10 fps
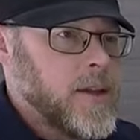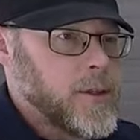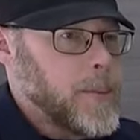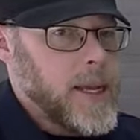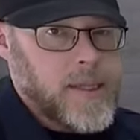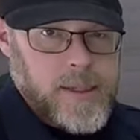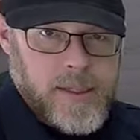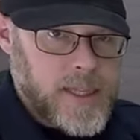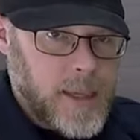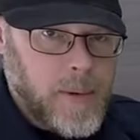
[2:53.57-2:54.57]
So basically,
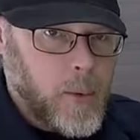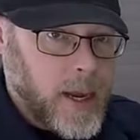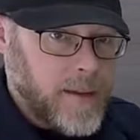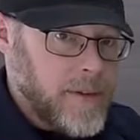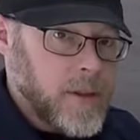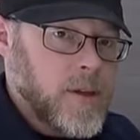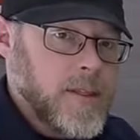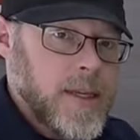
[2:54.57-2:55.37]
just keep it wet. If it looks